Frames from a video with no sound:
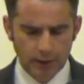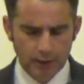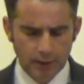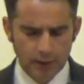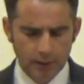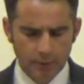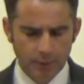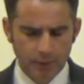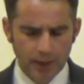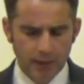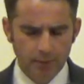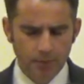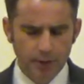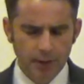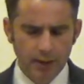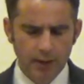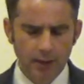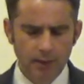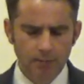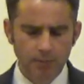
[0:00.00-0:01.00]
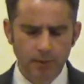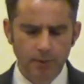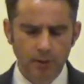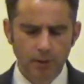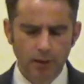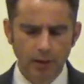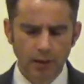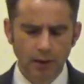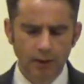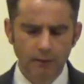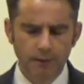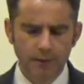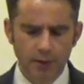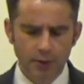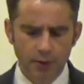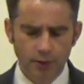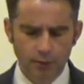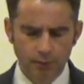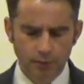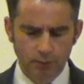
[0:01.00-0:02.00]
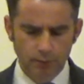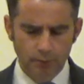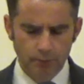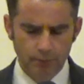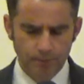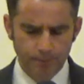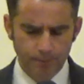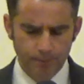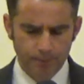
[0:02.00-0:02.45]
and the man became a living soul,